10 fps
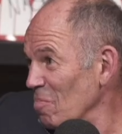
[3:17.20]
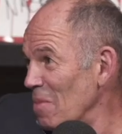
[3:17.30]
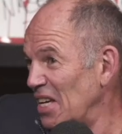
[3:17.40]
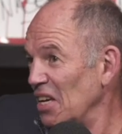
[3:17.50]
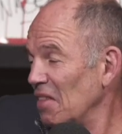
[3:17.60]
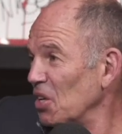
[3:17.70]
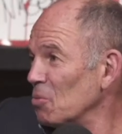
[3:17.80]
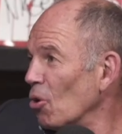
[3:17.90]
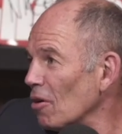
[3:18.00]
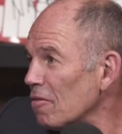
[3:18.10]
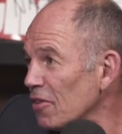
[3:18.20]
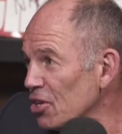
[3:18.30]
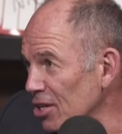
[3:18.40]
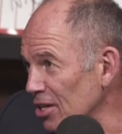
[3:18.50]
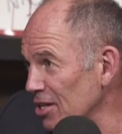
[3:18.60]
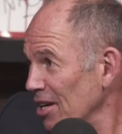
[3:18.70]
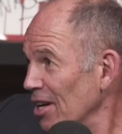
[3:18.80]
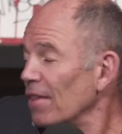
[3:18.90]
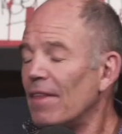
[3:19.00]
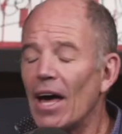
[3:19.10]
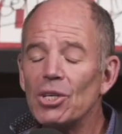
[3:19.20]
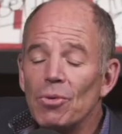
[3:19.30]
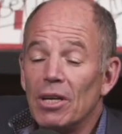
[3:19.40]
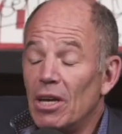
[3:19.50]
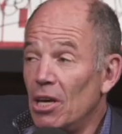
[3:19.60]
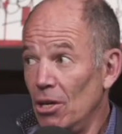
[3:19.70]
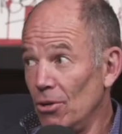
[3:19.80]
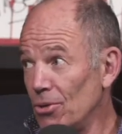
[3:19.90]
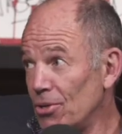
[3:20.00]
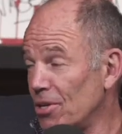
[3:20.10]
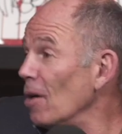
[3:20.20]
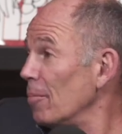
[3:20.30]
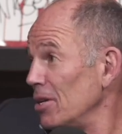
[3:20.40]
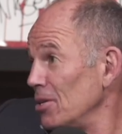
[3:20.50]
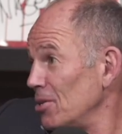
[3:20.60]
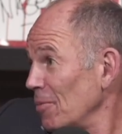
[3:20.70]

making things more efficient. Yeah. That is what kills companies.